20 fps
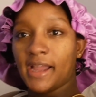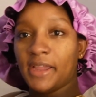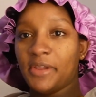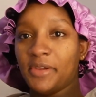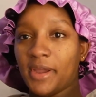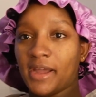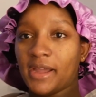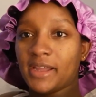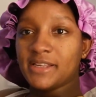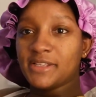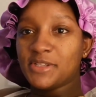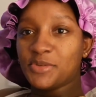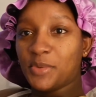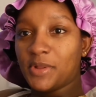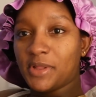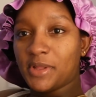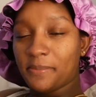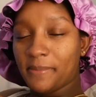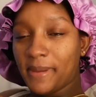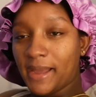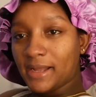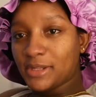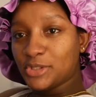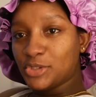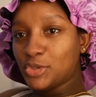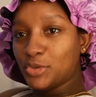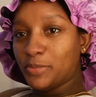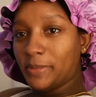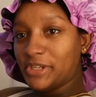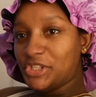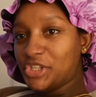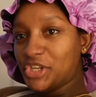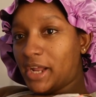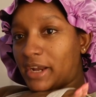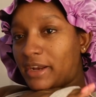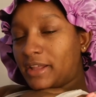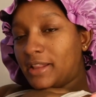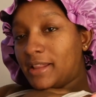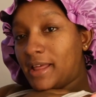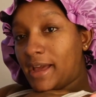Hi guys, welcome back to my
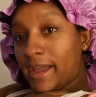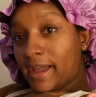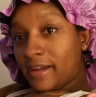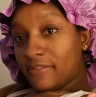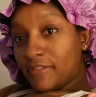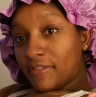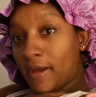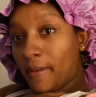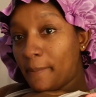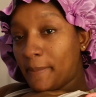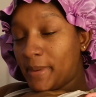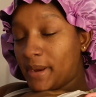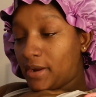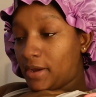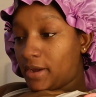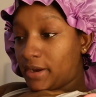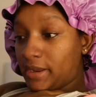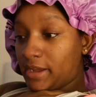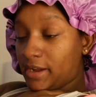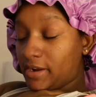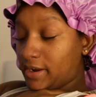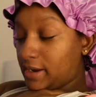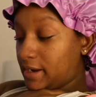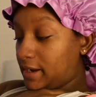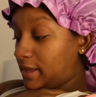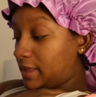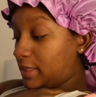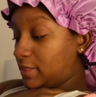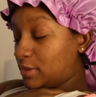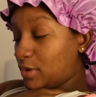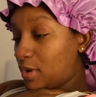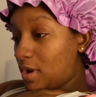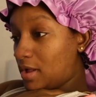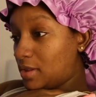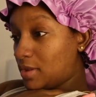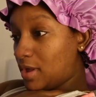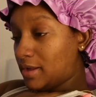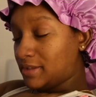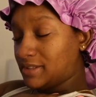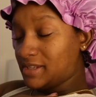channel. I have not been on here in a
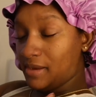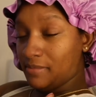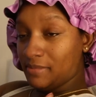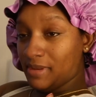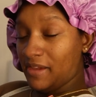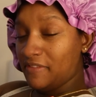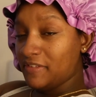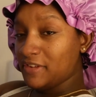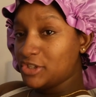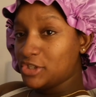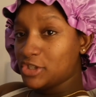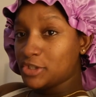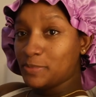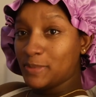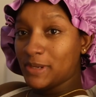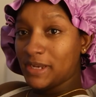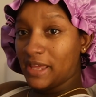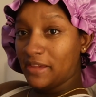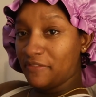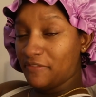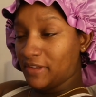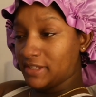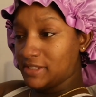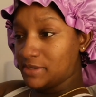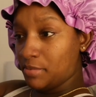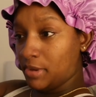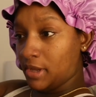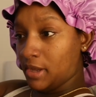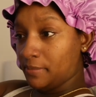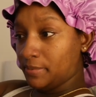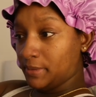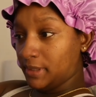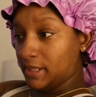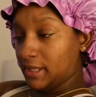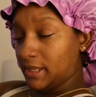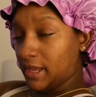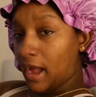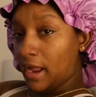long time. Life has just been lifing, to be completely